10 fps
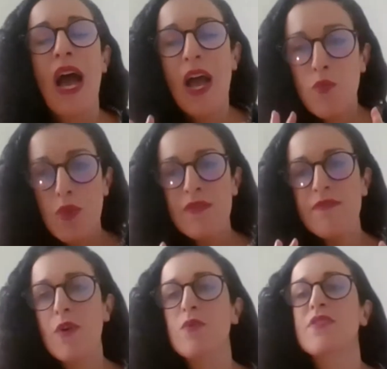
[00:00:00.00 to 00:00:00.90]
I will
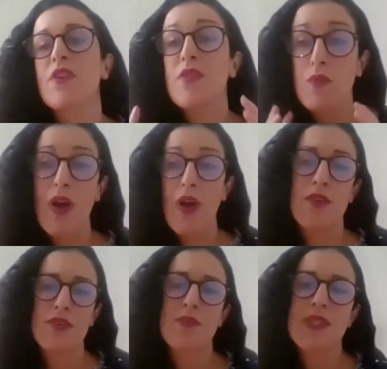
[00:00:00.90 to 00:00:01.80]
focus on the right
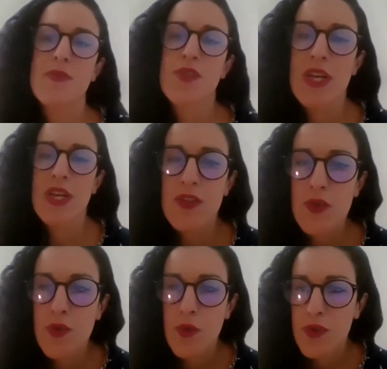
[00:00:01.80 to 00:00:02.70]
not to be subjected
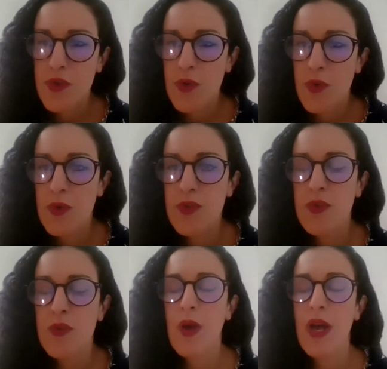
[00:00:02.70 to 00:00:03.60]
to torture or
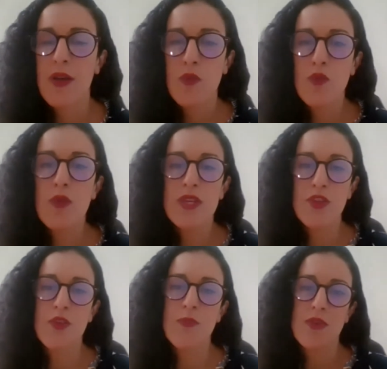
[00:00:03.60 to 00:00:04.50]
to cruel,
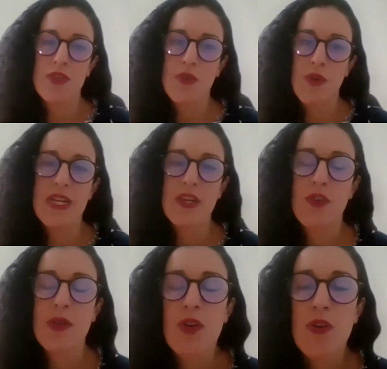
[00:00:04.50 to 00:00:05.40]
inhuman, or degrading
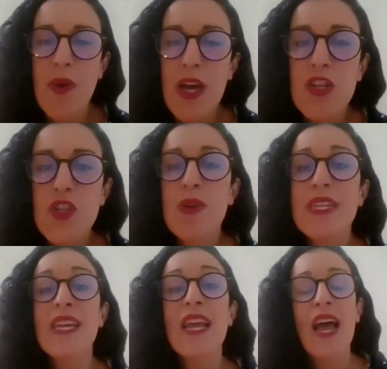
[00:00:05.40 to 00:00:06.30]
treatment or
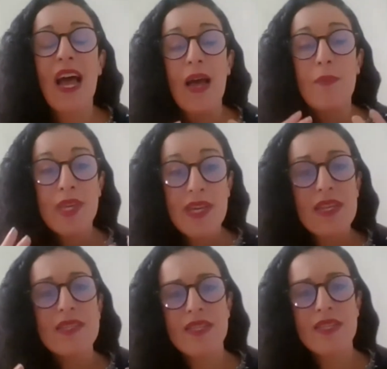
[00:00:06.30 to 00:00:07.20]
punishment,
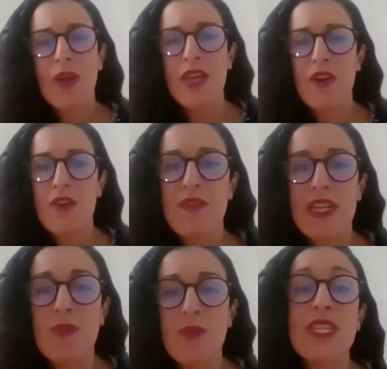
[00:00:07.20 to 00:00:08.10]
because this is my area of
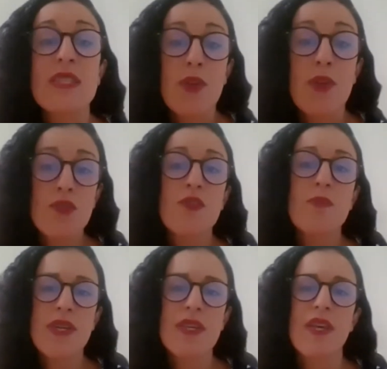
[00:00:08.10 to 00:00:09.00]
expertise, but also
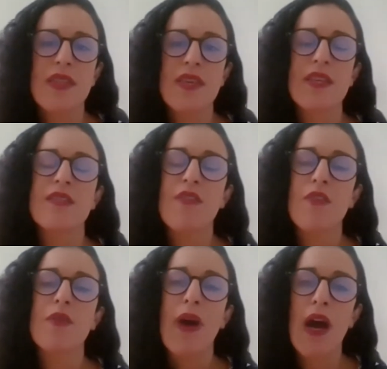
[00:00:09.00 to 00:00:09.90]
because I think it's a
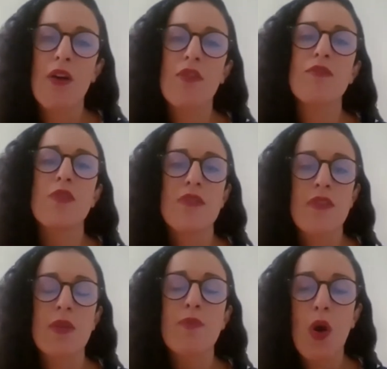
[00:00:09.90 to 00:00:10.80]
very powerful, a
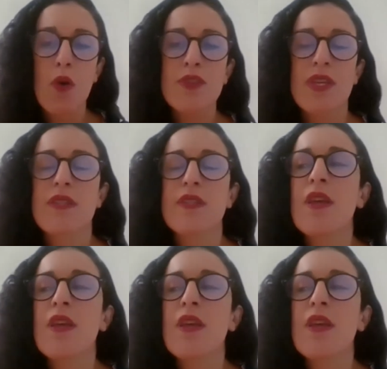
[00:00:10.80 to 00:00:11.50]
very potent